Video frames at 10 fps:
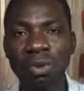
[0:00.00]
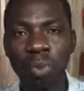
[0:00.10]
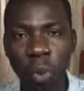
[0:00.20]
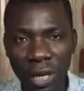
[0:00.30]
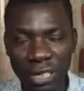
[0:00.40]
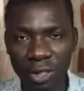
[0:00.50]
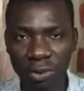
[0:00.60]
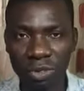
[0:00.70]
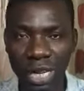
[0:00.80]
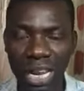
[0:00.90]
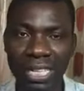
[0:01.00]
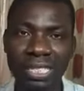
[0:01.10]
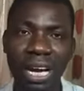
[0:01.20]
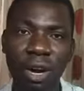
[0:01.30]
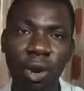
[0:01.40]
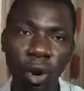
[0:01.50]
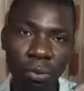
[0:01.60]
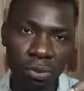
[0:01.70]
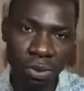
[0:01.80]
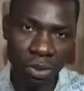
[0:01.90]
quality of the light that
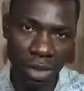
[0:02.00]
comes